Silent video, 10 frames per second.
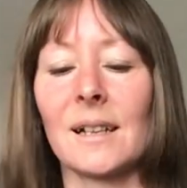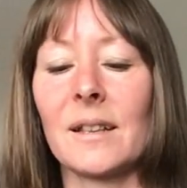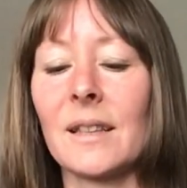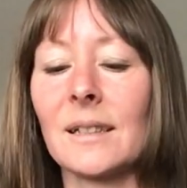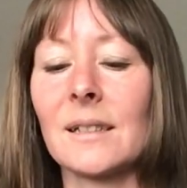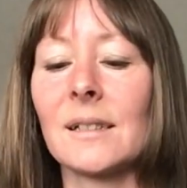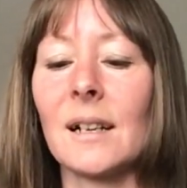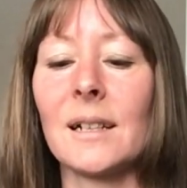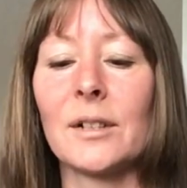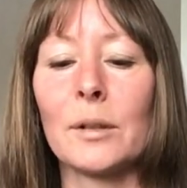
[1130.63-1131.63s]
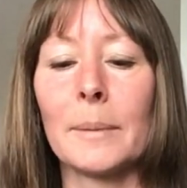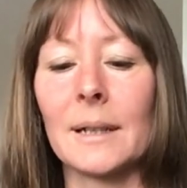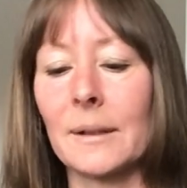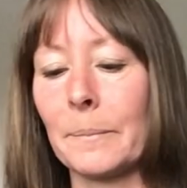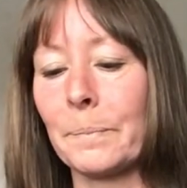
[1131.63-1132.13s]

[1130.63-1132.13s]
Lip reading: I think they're slightly too big.